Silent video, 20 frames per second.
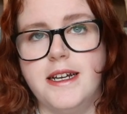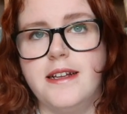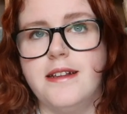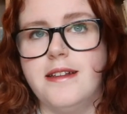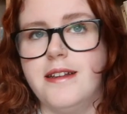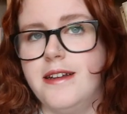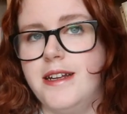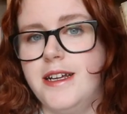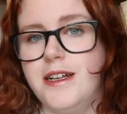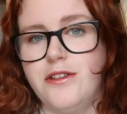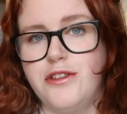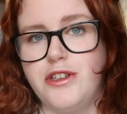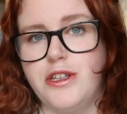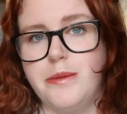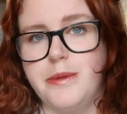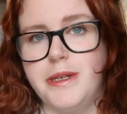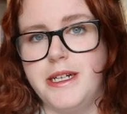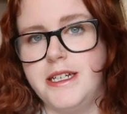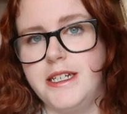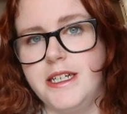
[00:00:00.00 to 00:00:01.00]
it's an
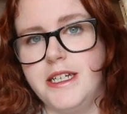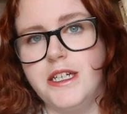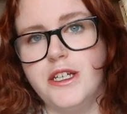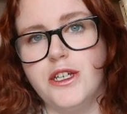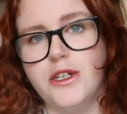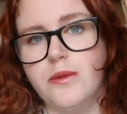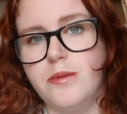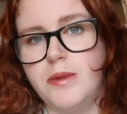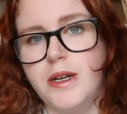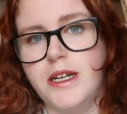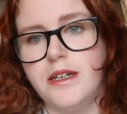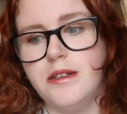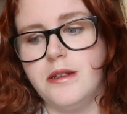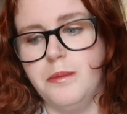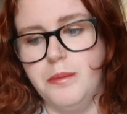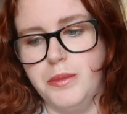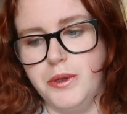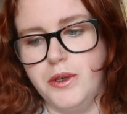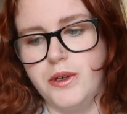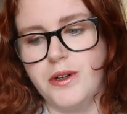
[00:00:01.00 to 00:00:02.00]
LGBTQ+
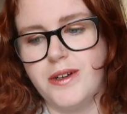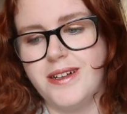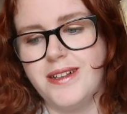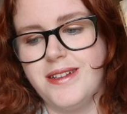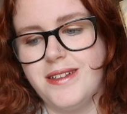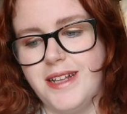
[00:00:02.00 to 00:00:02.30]
book